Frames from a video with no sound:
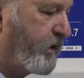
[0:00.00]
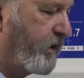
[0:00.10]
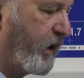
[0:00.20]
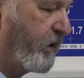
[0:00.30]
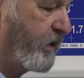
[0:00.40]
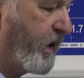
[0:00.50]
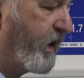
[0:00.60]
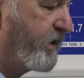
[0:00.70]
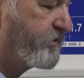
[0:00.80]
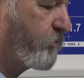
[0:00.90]

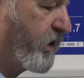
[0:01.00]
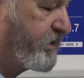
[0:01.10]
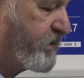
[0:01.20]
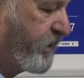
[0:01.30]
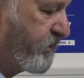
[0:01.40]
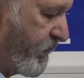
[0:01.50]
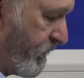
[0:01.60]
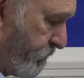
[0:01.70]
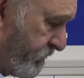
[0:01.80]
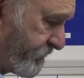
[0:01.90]
legs. And when I say
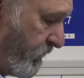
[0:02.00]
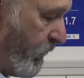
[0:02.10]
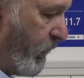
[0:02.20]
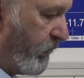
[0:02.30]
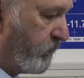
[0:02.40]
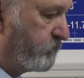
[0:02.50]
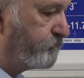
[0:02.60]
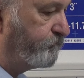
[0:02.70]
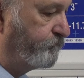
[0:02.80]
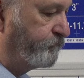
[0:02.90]
tables,
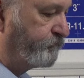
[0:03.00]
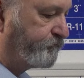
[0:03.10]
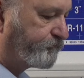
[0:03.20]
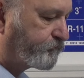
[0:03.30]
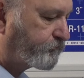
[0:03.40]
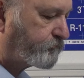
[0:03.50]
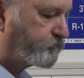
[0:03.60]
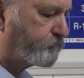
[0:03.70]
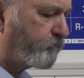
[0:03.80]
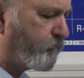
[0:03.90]
I
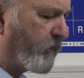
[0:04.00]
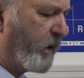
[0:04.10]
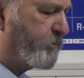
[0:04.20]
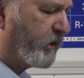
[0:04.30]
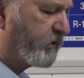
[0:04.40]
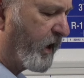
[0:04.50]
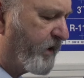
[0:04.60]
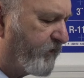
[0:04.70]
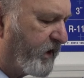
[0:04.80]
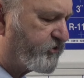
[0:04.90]
build
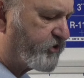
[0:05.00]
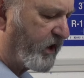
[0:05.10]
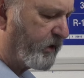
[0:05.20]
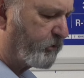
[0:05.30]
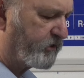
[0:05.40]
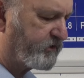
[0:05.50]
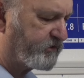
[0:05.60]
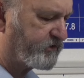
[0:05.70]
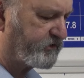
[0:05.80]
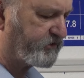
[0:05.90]
live edge
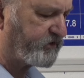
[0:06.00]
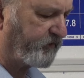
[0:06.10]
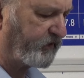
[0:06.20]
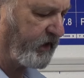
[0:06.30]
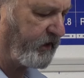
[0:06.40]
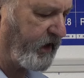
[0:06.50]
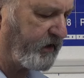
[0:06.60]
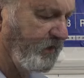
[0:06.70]
tables and stuff like that.